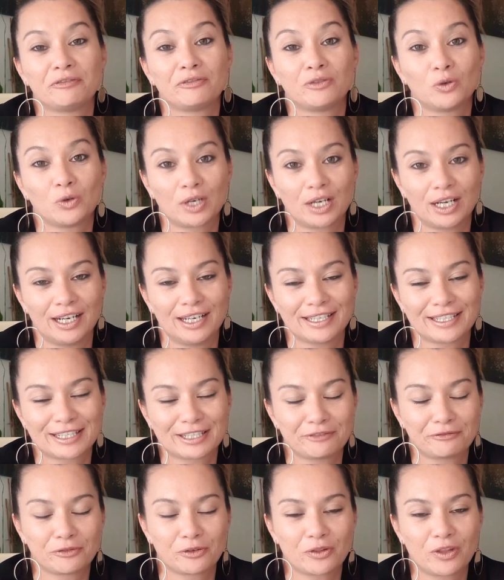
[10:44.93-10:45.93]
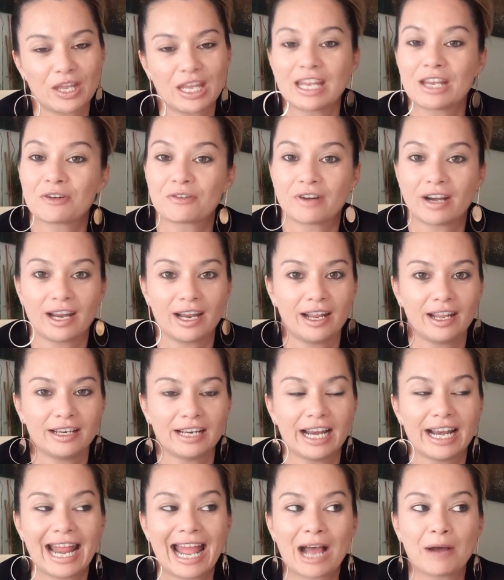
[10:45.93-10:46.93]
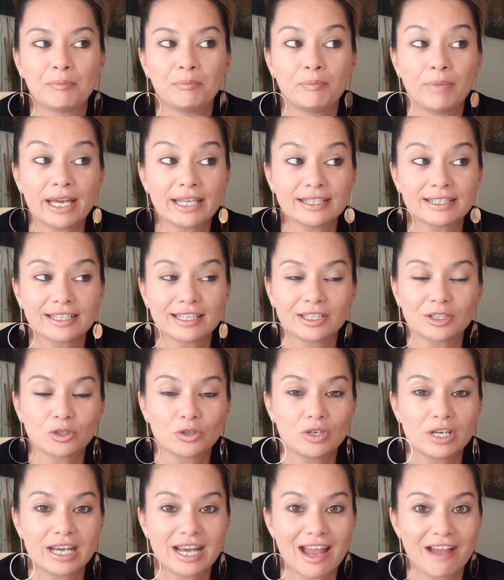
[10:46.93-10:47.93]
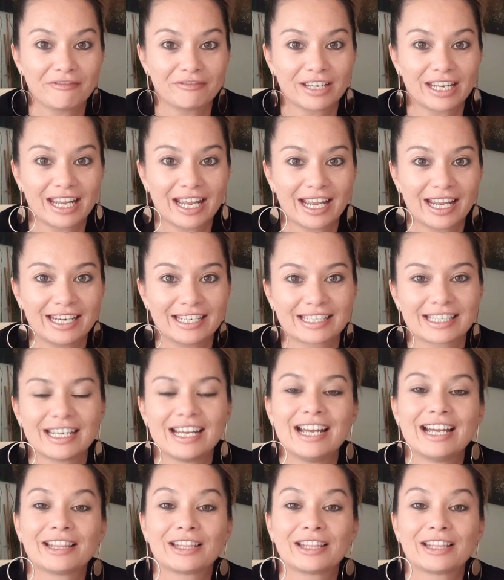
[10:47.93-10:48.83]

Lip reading: forecasts for the year ahead and how best to navigate